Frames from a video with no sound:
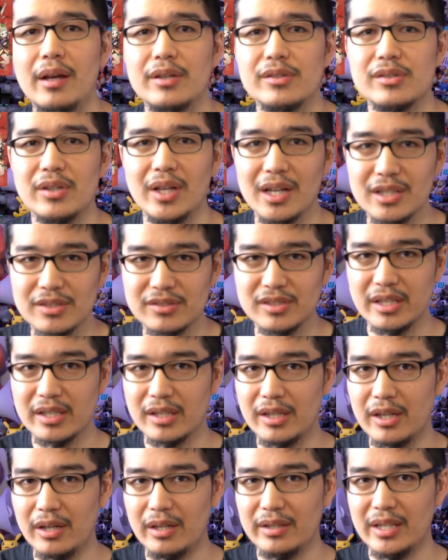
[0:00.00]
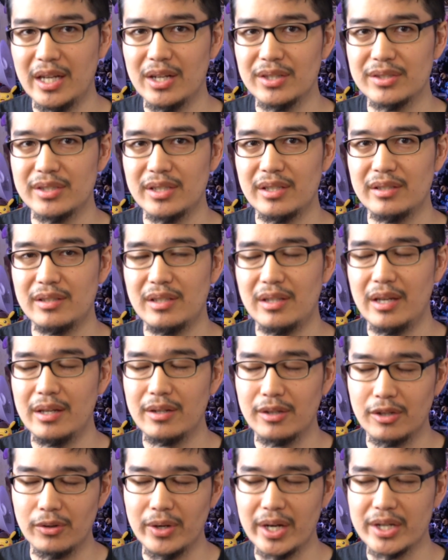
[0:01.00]
So that was, in, that was an
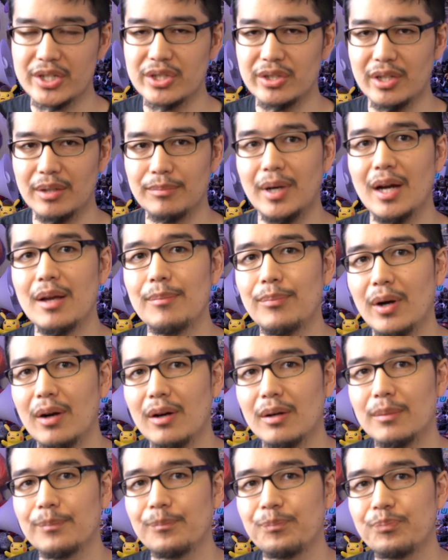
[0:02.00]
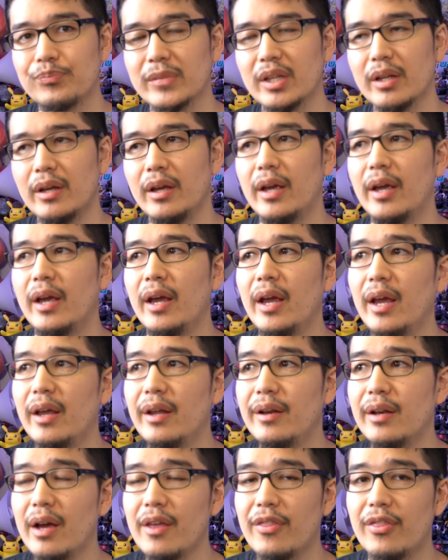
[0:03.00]
incorrection on my part
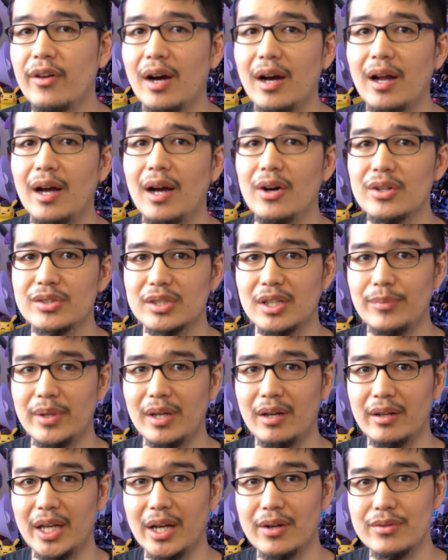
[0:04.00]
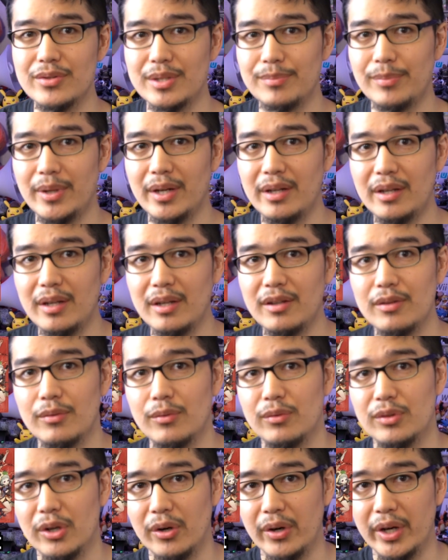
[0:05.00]
and I thought I was going to be on Guaranteed Pity
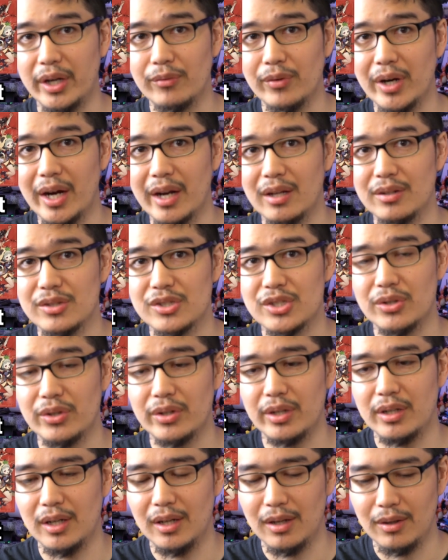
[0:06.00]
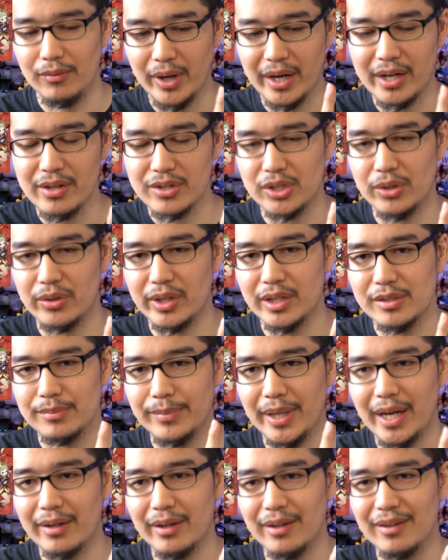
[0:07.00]
during uh, Raiden Shogun's
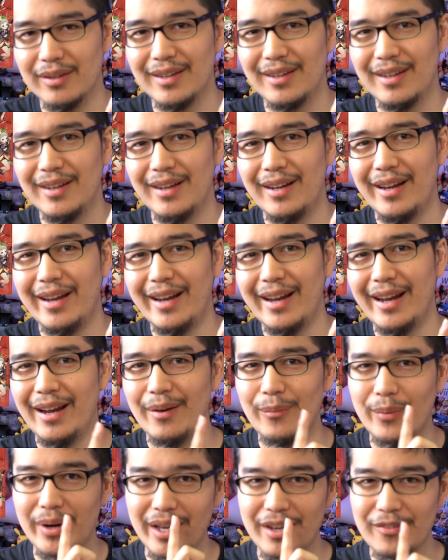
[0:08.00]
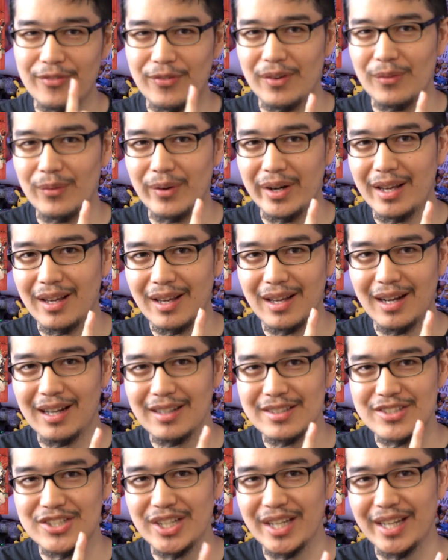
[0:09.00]
banner, and when I when I
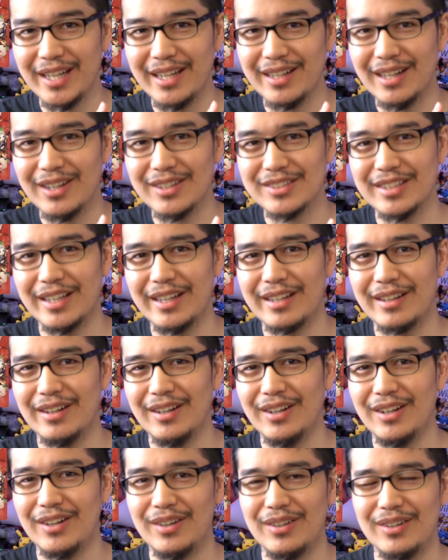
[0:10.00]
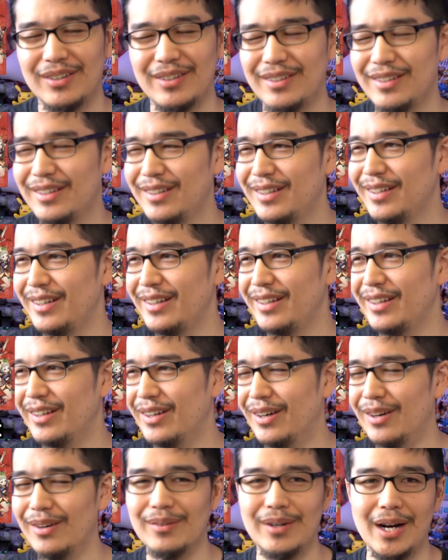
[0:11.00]
got Jean, I was like, oh, you
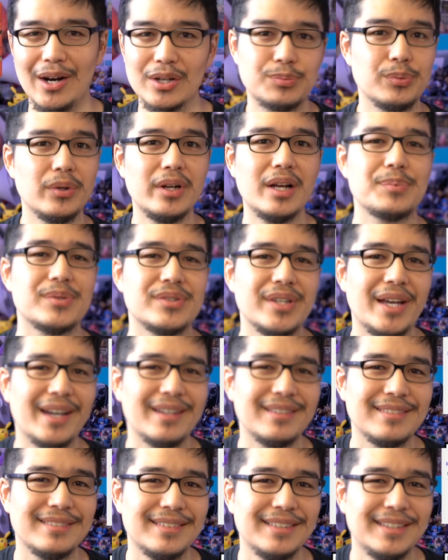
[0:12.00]
know, I was pretty upset.